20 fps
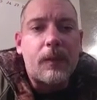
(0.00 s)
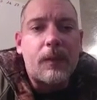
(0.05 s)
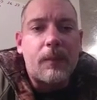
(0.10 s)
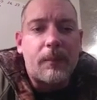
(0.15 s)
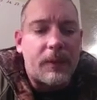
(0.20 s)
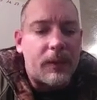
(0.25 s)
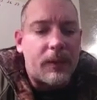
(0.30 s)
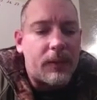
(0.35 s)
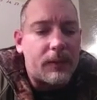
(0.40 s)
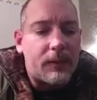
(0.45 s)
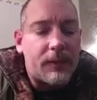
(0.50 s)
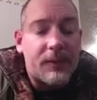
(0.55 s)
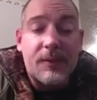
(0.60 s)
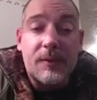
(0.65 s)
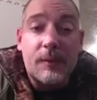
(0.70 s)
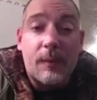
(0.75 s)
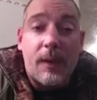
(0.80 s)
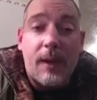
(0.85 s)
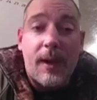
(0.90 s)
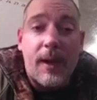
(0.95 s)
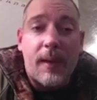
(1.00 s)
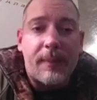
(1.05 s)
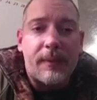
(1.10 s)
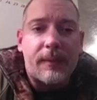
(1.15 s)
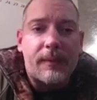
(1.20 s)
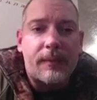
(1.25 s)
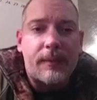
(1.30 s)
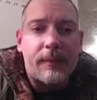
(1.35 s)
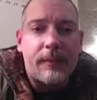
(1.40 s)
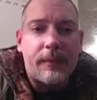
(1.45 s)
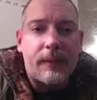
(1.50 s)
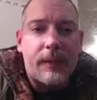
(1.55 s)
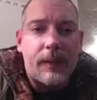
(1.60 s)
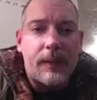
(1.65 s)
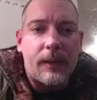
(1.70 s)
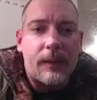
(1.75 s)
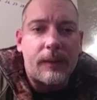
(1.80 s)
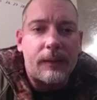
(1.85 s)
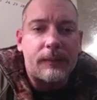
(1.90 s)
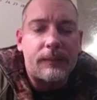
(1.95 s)
But this is what happened.
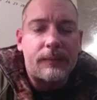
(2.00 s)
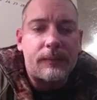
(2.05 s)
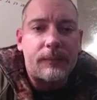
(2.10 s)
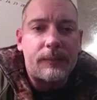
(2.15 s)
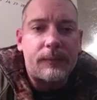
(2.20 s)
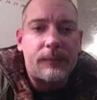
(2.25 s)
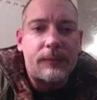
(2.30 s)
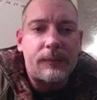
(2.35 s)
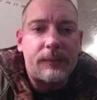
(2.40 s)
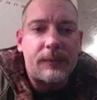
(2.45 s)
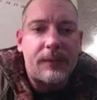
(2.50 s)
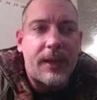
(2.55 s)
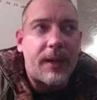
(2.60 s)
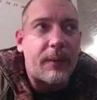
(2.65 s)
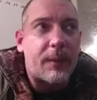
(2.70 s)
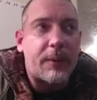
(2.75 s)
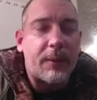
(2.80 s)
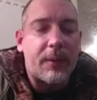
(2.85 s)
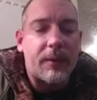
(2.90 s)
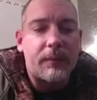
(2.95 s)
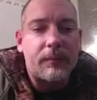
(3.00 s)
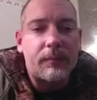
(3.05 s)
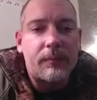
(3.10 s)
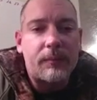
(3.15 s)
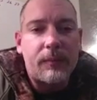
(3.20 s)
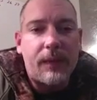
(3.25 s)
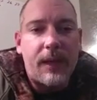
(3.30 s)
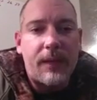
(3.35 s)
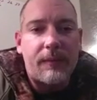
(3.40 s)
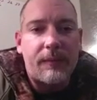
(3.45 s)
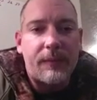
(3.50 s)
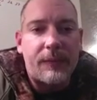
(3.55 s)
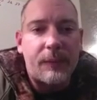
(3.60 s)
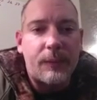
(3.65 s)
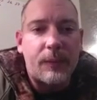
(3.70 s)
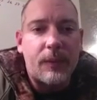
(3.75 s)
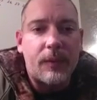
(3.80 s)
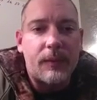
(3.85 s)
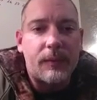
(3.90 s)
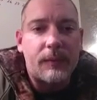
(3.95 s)
Today we were heading
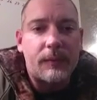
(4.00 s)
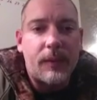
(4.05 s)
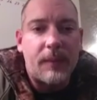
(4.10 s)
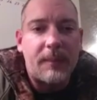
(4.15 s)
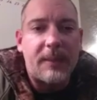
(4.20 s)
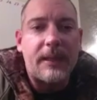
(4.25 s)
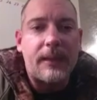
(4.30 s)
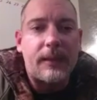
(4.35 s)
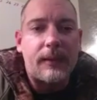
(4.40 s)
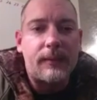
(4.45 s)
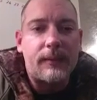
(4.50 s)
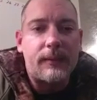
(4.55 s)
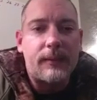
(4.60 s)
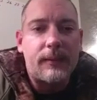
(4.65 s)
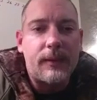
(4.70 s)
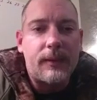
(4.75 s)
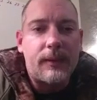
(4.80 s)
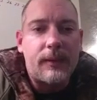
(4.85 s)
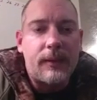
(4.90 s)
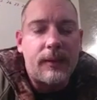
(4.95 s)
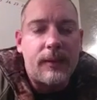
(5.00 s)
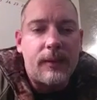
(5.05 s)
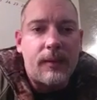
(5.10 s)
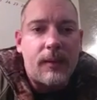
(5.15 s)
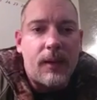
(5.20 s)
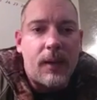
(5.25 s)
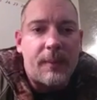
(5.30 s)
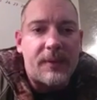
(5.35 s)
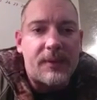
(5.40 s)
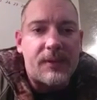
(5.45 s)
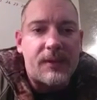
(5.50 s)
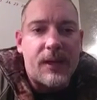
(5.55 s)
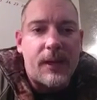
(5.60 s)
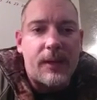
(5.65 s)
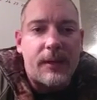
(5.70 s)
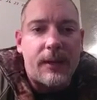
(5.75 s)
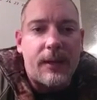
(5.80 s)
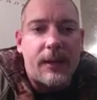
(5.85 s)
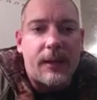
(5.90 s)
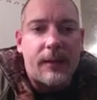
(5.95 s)
to a meeting up in
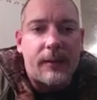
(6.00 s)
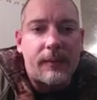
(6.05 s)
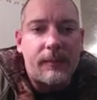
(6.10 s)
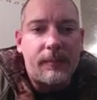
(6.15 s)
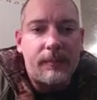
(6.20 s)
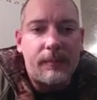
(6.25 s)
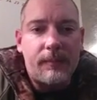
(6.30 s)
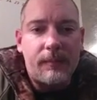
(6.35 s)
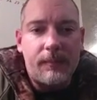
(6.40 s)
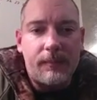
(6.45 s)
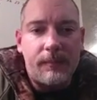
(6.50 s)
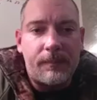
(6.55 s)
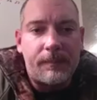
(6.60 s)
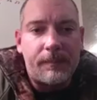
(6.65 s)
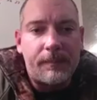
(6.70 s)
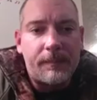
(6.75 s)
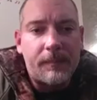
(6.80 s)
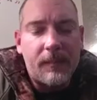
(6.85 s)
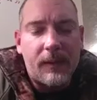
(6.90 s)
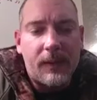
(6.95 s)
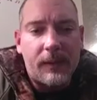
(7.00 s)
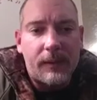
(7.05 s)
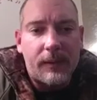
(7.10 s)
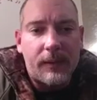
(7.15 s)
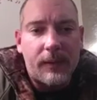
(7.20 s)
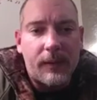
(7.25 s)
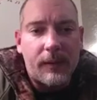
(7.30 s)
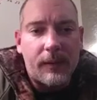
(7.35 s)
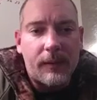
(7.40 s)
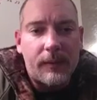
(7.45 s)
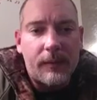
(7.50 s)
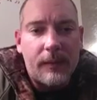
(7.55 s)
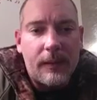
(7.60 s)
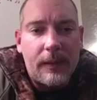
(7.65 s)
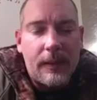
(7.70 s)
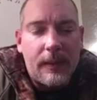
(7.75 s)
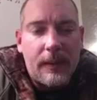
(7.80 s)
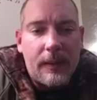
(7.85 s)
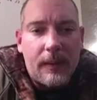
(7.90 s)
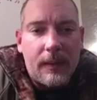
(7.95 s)
John Day, and
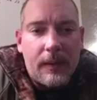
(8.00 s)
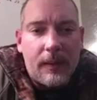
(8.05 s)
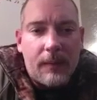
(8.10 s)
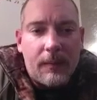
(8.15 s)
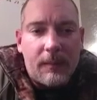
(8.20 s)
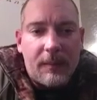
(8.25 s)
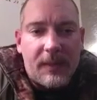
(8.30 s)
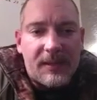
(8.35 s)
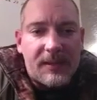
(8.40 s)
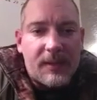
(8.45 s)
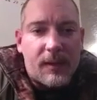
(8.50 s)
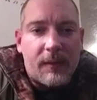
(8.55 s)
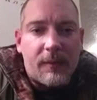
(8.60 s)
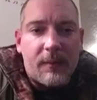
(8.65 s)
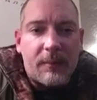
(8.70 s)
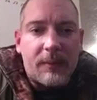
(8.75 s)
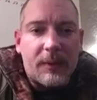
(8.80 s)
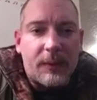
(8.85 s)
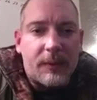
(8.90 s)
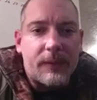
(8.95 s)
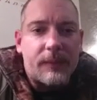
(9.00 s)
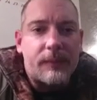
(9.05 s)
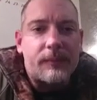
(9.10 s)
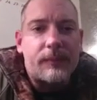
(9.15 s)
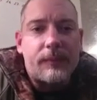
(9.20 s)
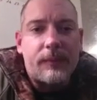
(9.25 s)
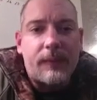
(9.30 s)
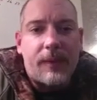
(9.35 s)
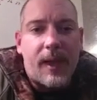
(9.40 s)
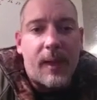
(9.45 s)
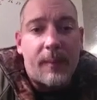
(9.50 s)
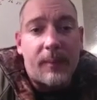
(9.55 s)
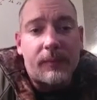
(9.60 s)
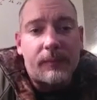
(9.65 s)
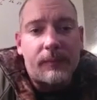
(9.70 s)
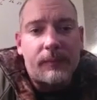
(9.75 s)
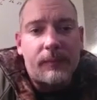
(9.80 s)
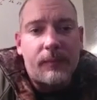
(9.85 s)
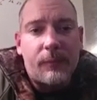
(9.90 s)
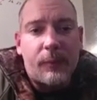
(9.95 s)
myself and Buddha,
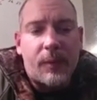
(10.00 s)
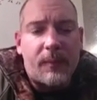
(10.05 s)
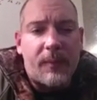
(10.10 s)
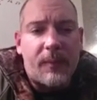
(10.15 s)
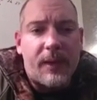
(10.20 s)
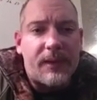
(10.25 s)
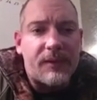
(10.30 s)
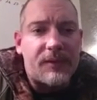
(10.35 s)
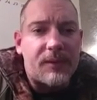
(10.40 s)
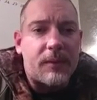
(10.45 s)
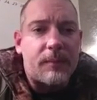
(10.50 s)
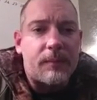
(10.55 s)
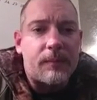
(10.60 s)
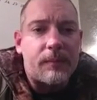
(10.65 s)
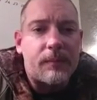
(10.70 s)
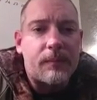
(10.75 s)
Ammon, were in my Jeep.